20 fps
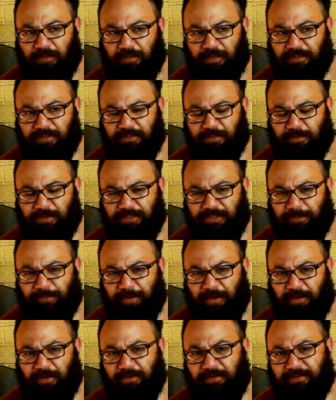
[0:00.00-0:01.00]
And so I
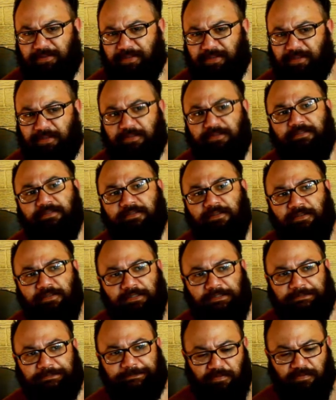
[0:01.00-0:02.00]
suppose
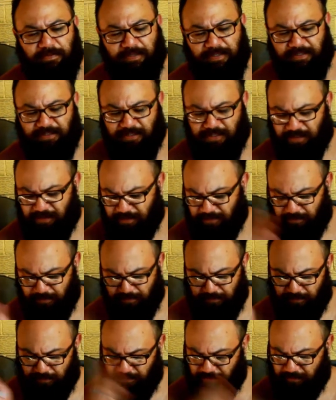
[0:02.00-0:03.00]
there's just
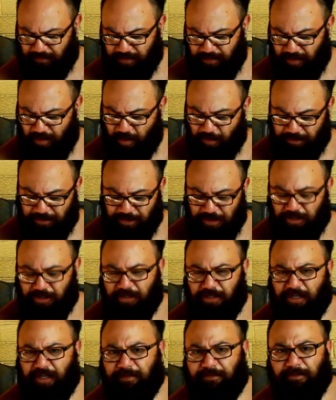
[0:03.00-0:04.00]
the
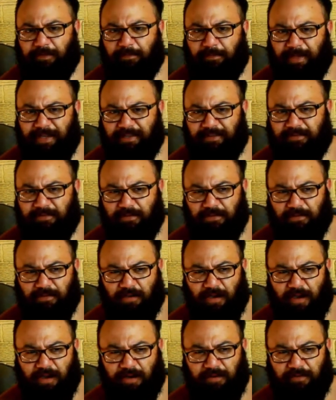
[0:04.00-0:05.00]
opportunity for me to
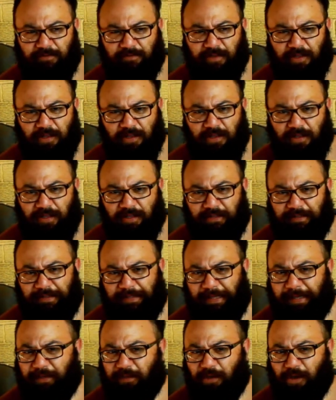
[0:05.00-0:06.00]
kind of
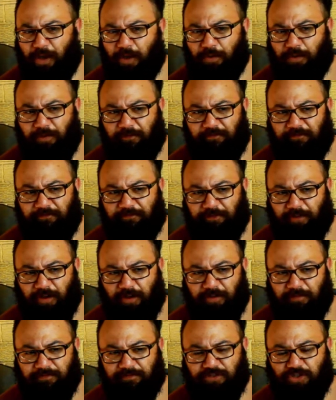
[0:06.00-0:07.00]
let go of
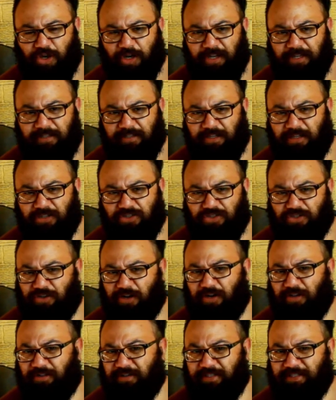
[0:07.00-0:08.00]
trying to
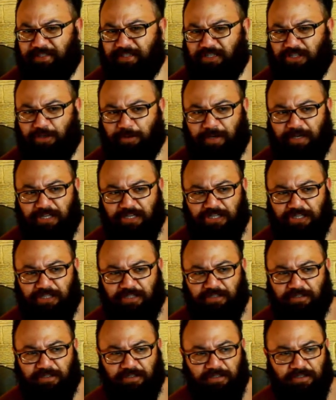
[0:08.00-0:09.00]
control the
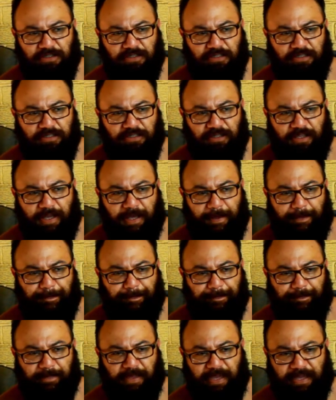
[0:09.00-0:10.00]
situation,
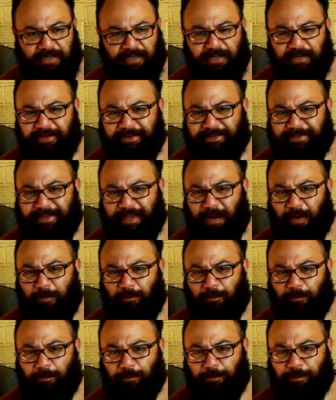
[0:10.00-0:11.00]
and
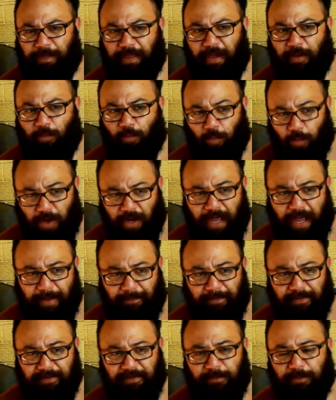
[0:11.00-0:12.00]
understand that what
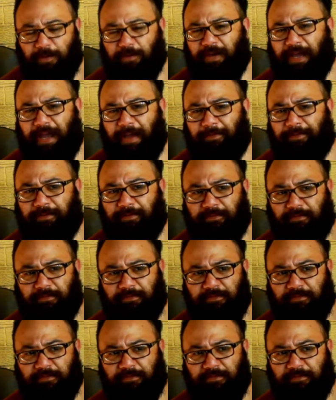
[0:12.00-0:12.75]
happens will happen.